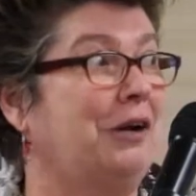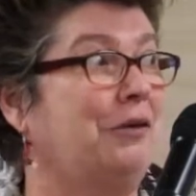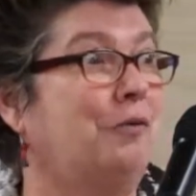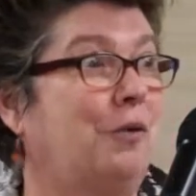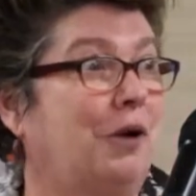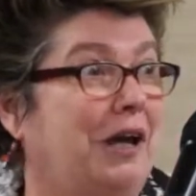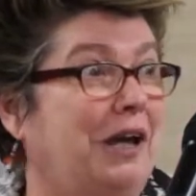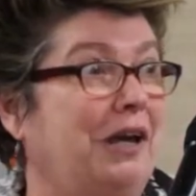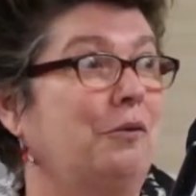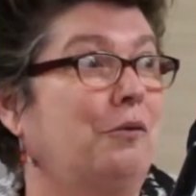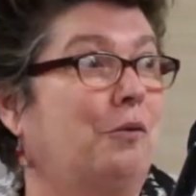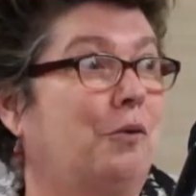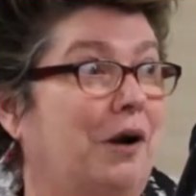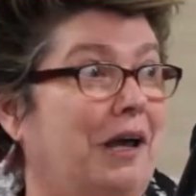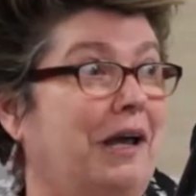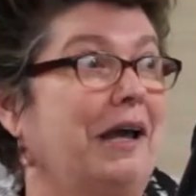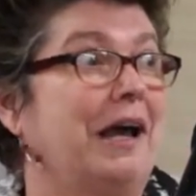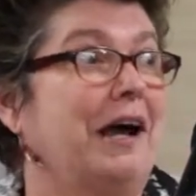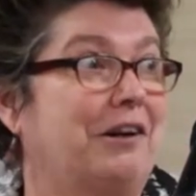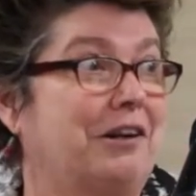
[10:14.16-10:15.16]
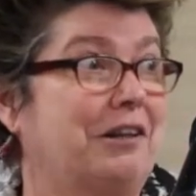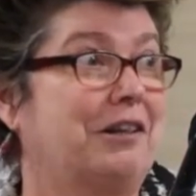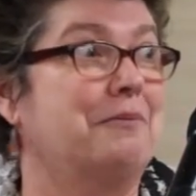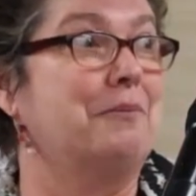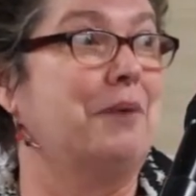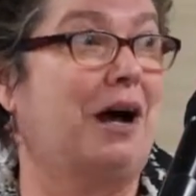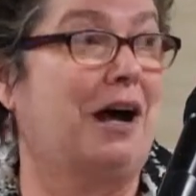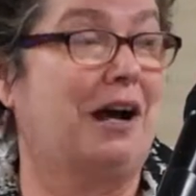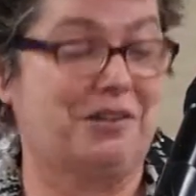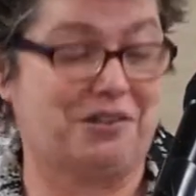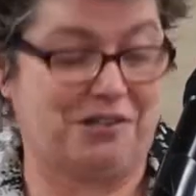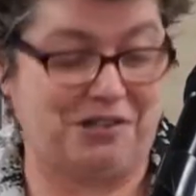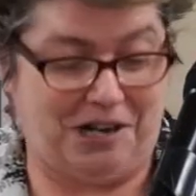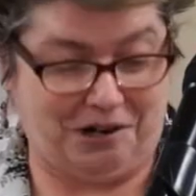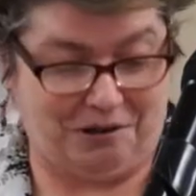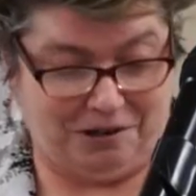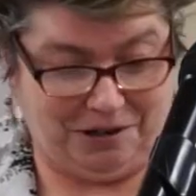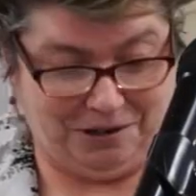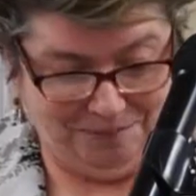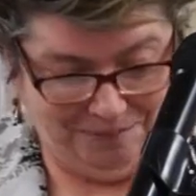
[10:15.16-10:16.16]
way, way out of the box,
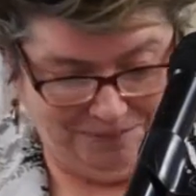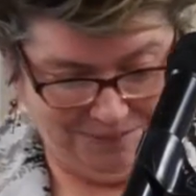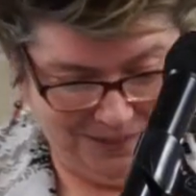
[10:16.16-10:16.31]
Dauda.